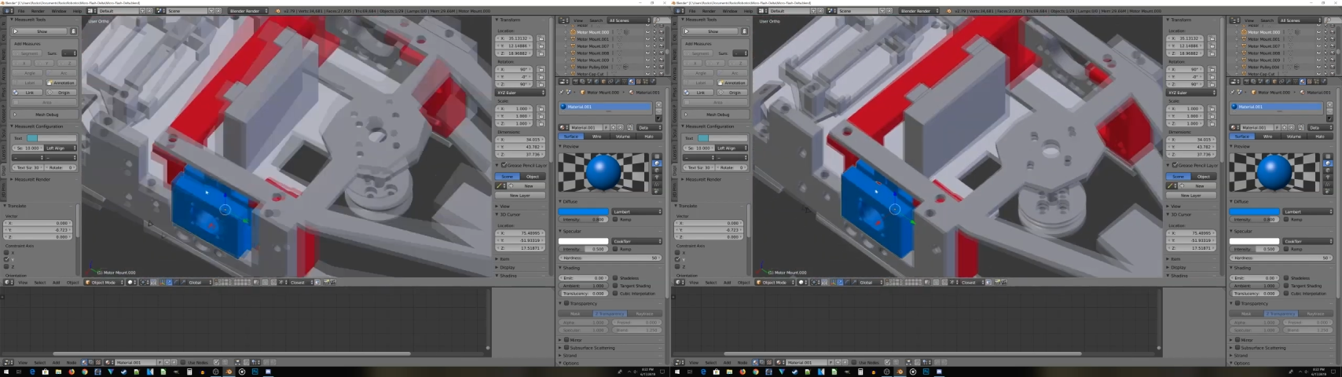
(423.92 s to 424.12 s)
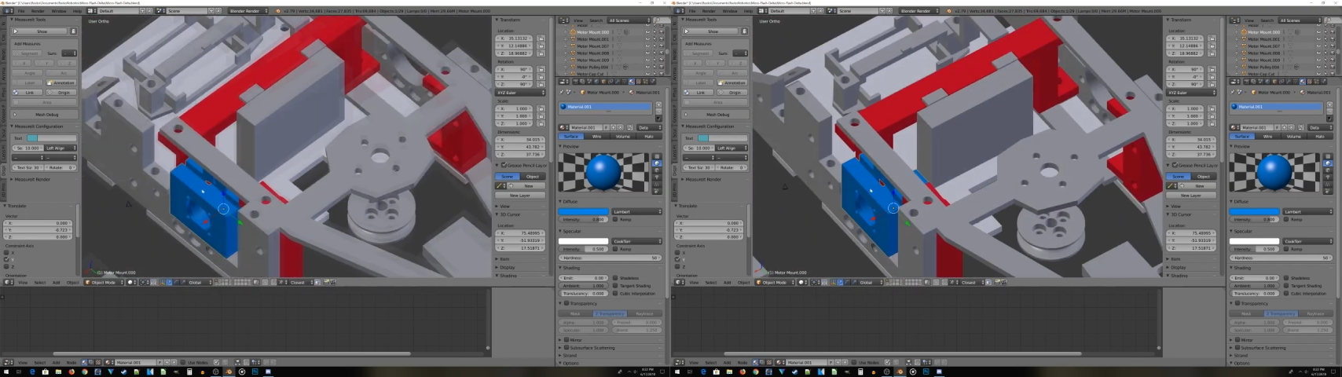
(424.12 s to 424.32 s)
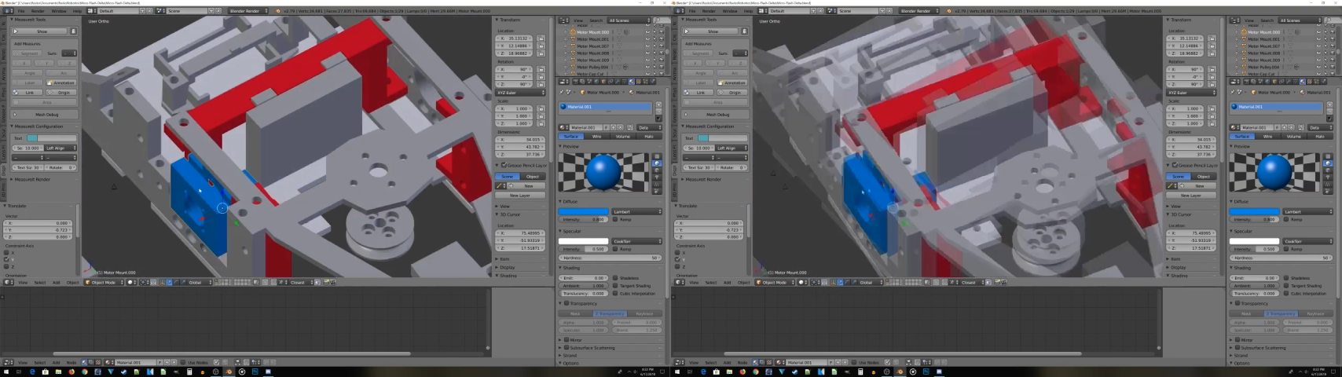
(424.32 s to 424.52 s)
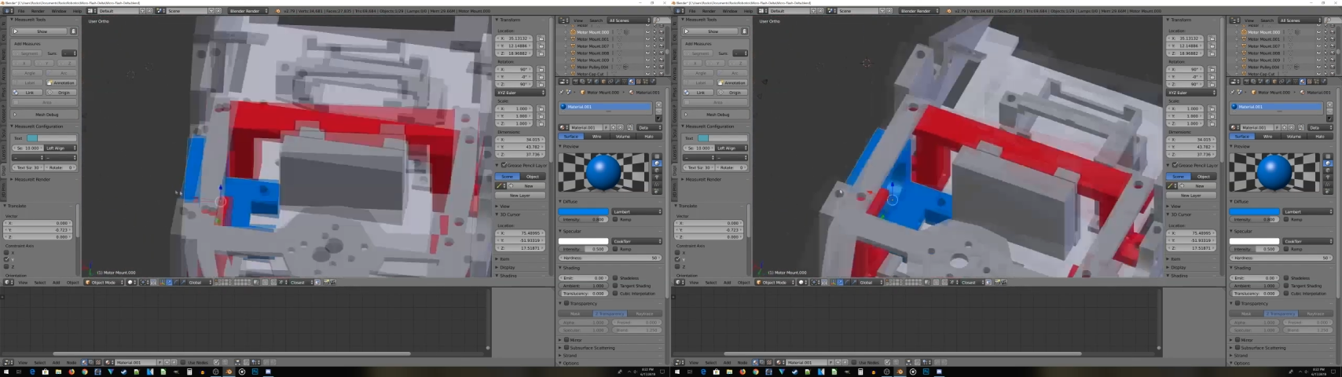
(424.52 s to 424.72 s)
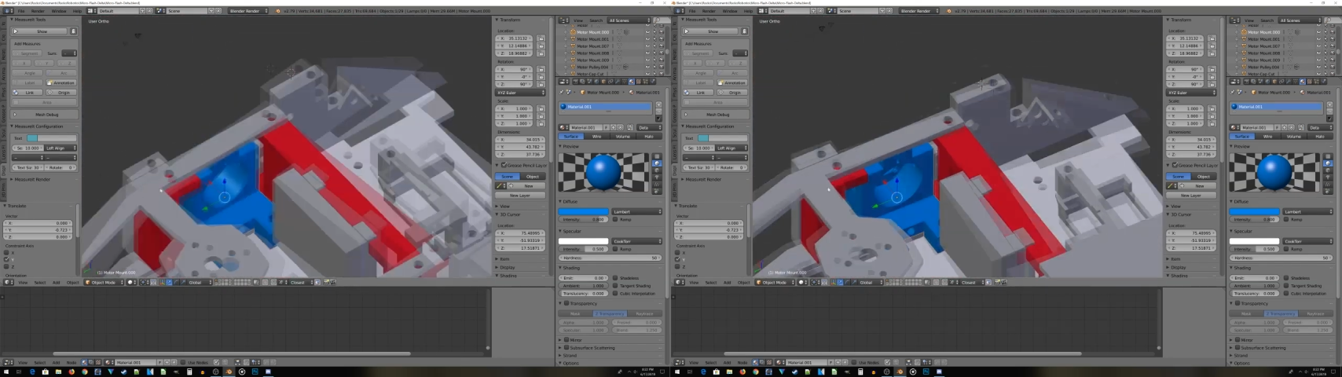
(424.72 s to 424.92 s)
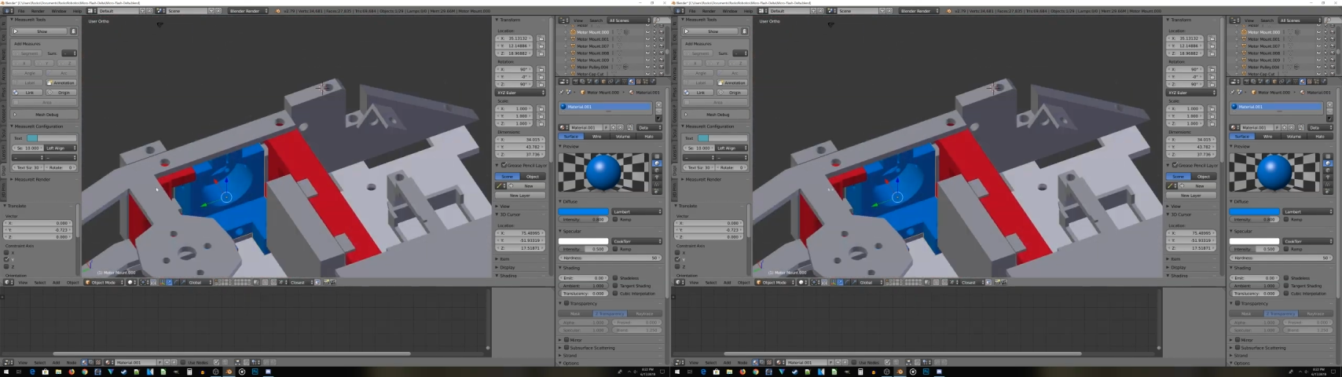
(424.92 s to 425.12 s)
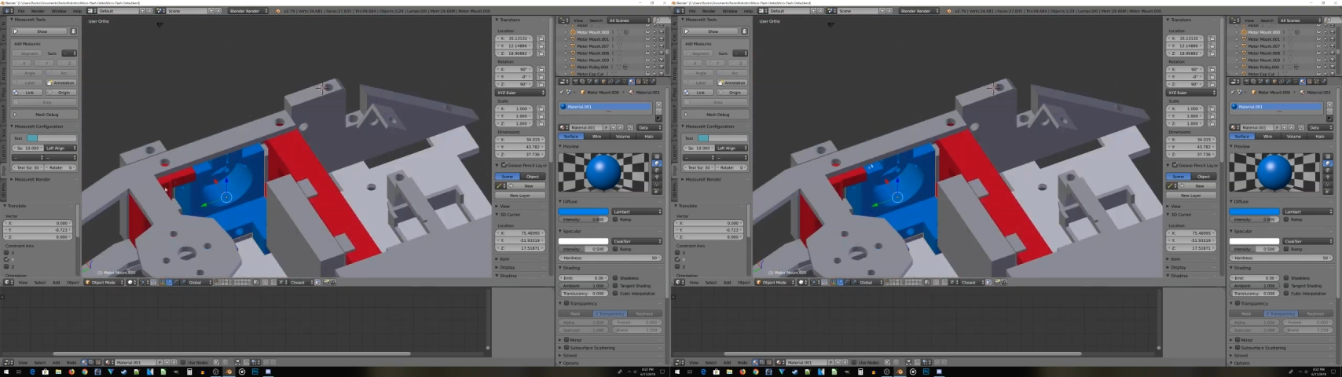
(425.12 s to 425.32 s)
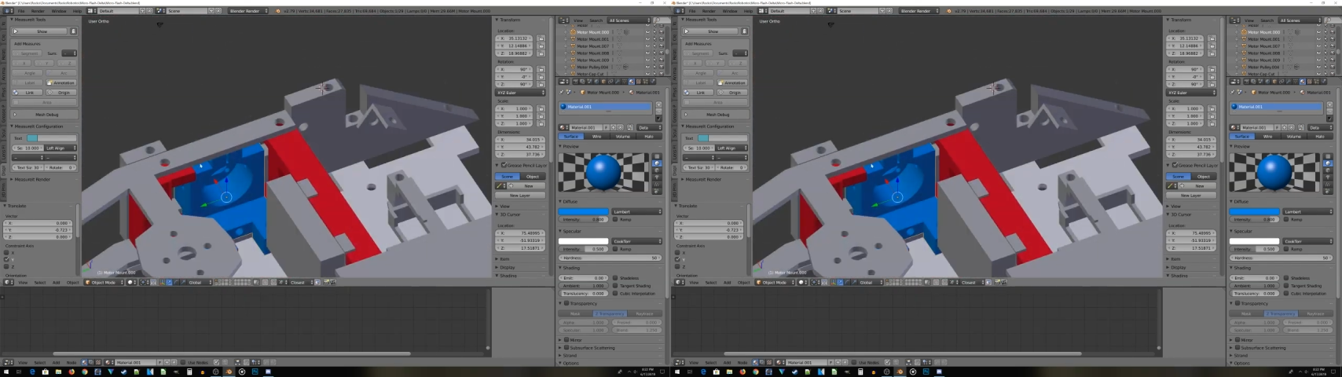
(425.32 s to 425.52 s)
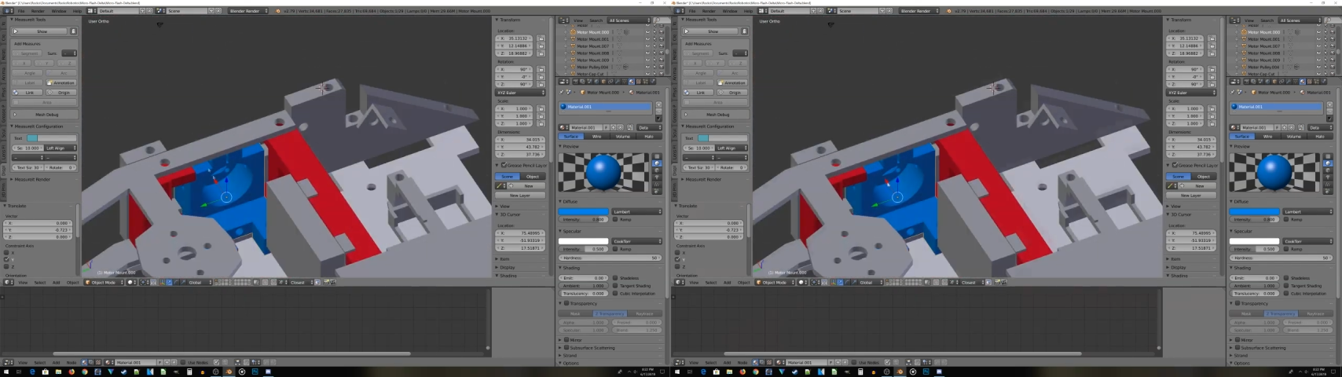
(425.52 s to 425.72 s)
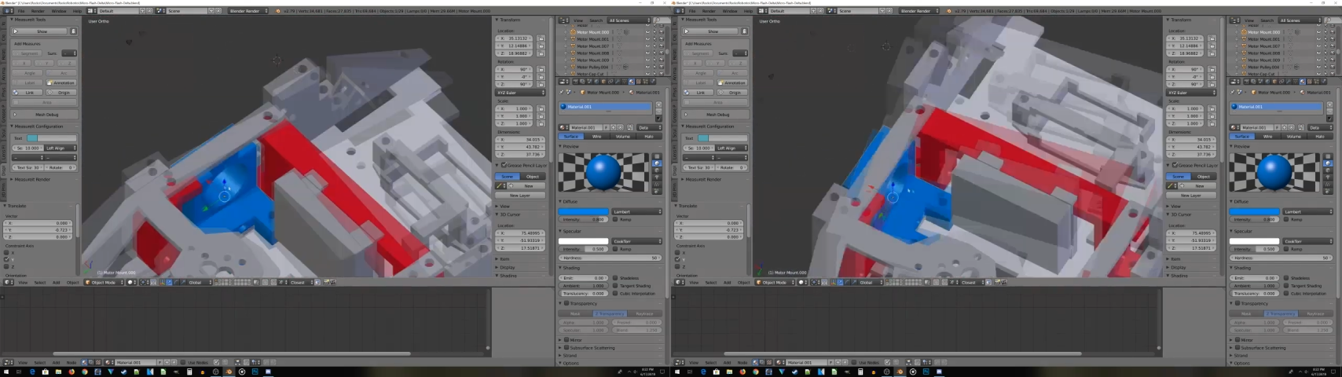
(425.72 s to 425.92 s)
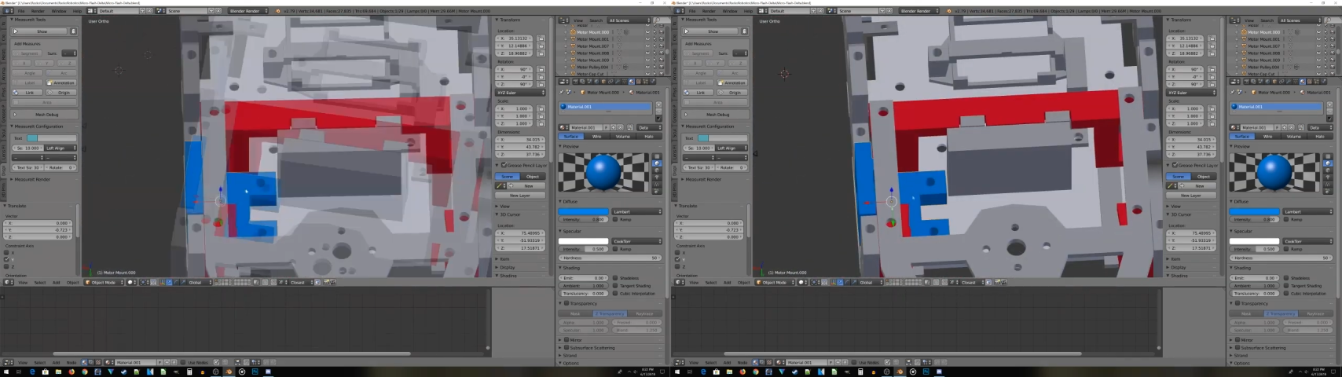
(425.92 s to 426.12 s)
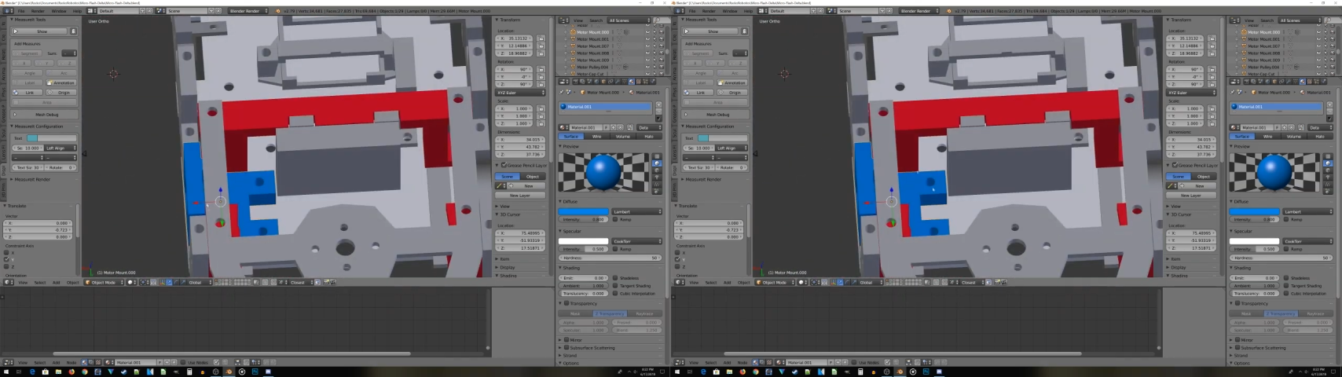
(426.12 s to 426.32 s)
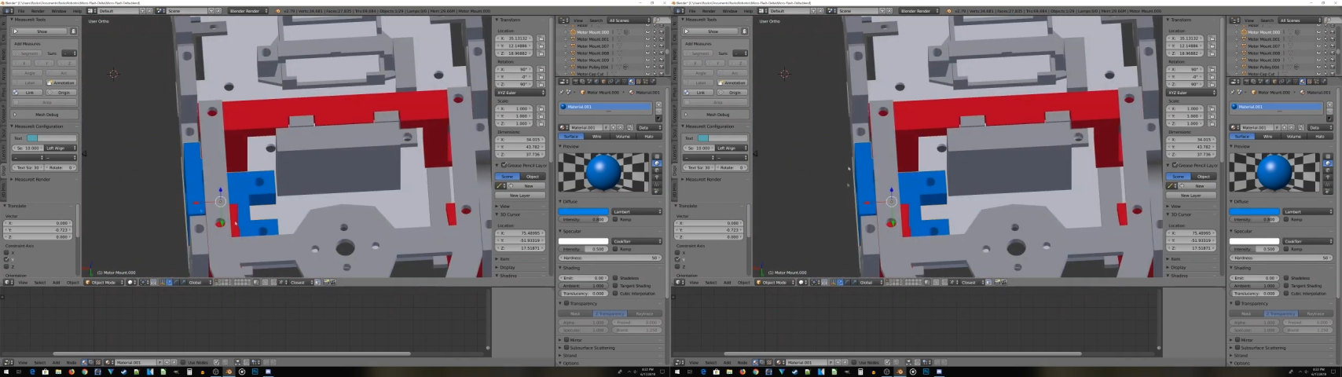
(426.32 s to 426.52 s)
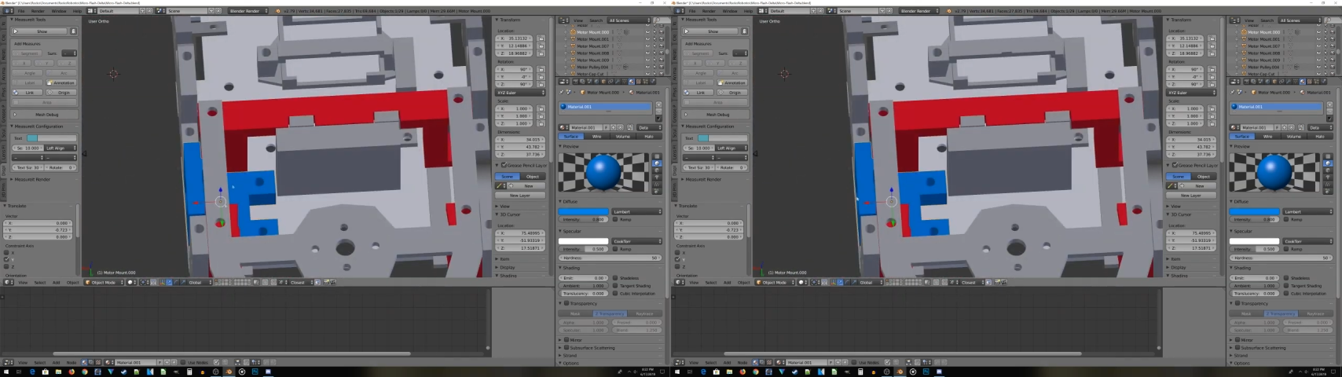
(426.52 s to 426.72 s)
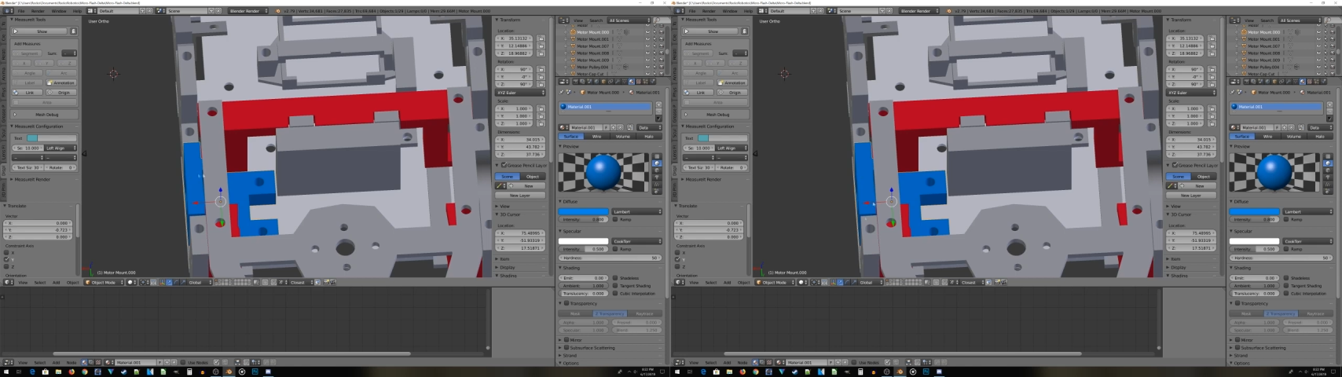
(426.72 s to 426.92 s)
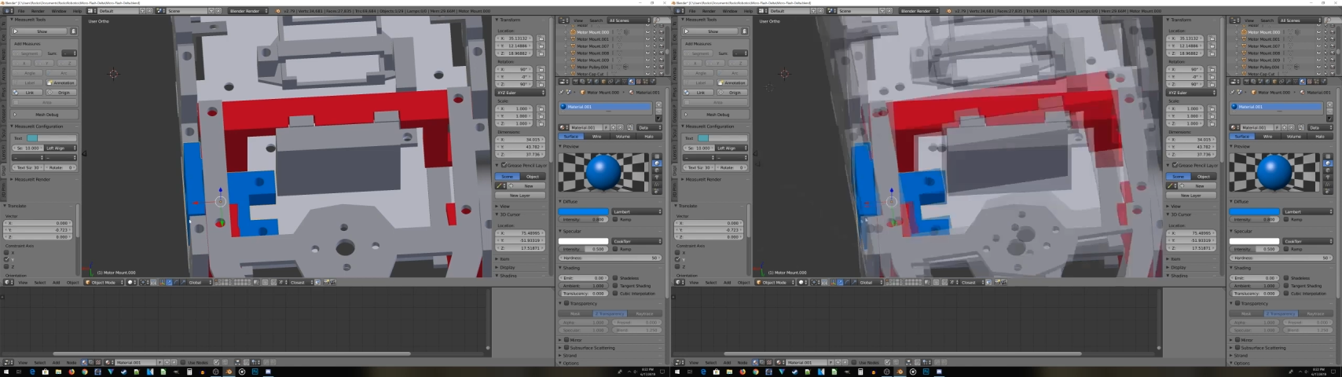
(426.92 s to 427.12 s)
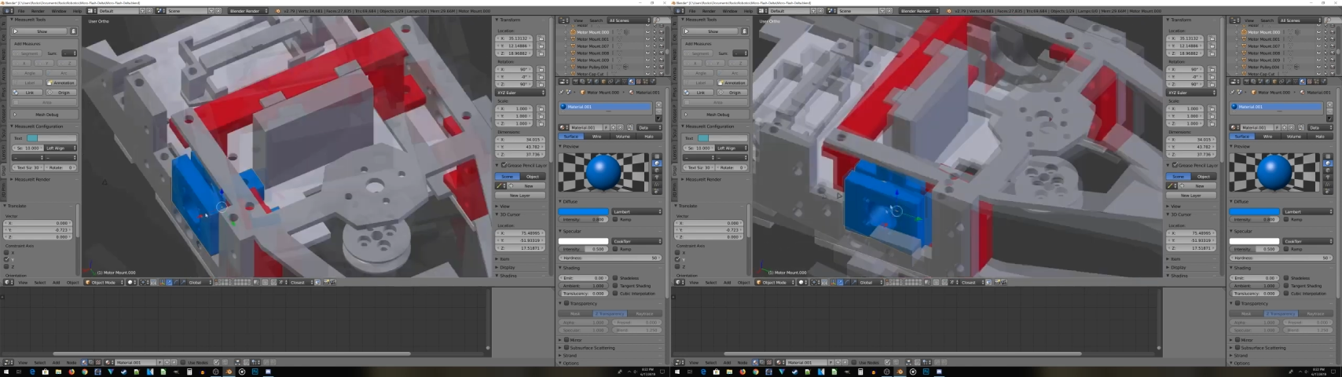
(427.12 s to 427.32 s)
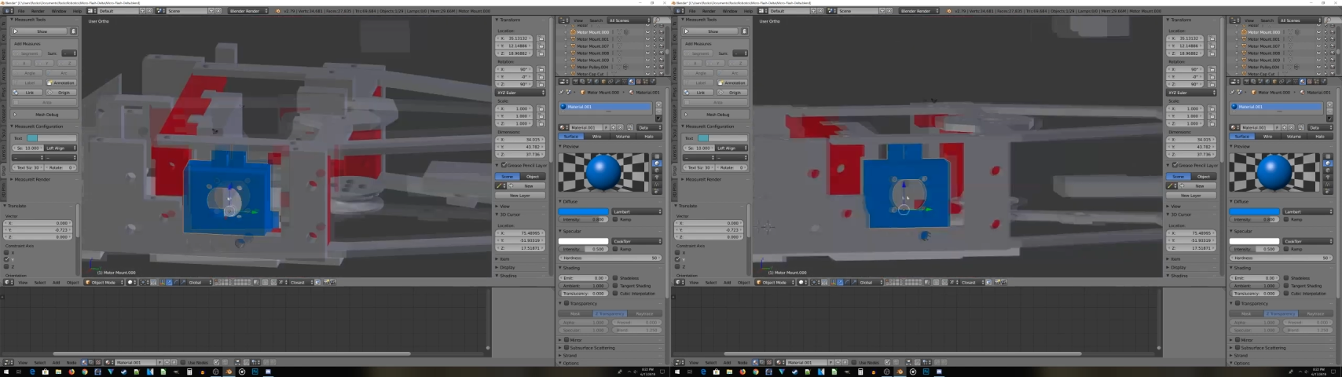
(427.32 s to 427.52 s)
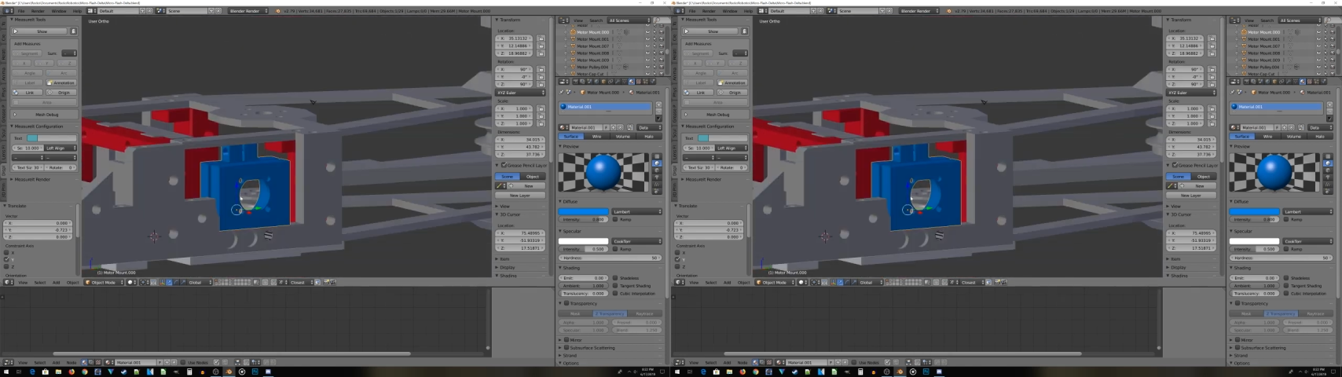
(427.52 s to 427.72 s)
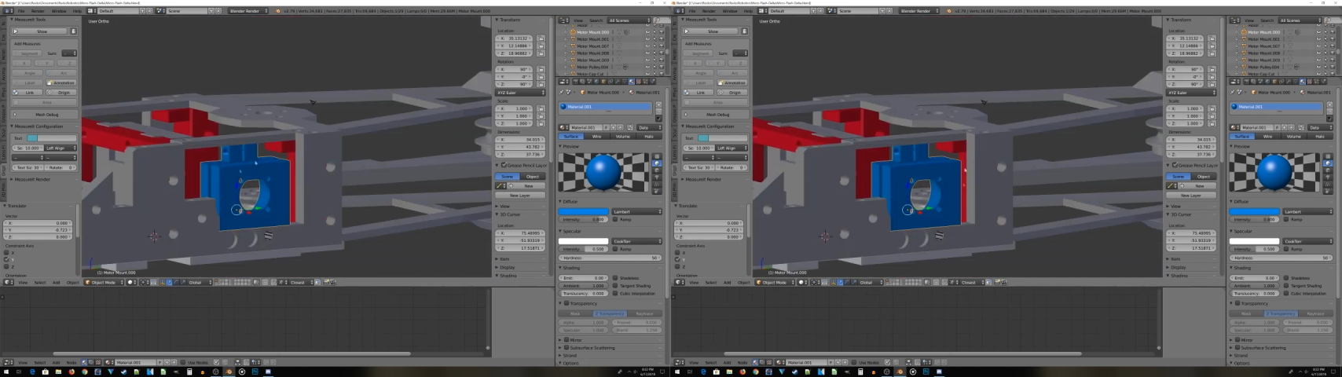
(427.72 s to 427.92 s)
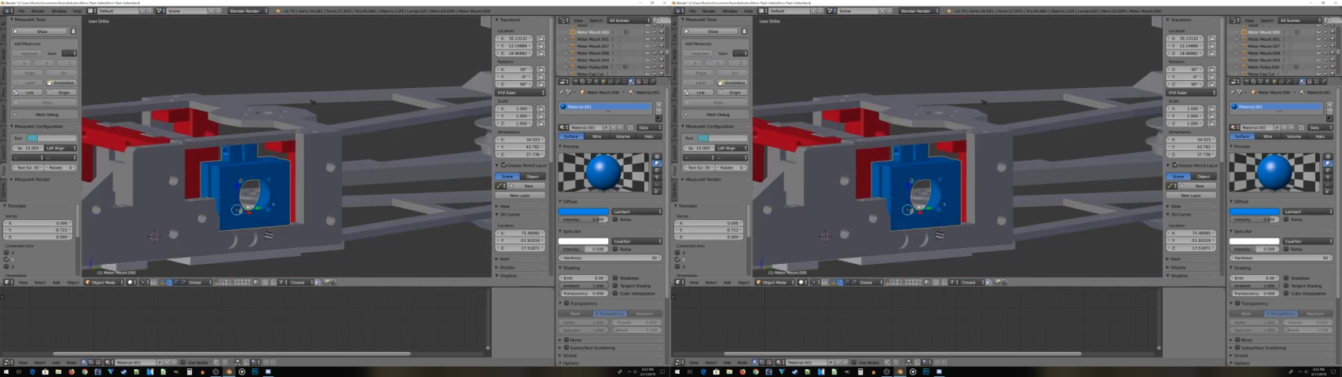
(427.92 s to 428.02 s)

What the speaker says: Nobody's mouth can be seen.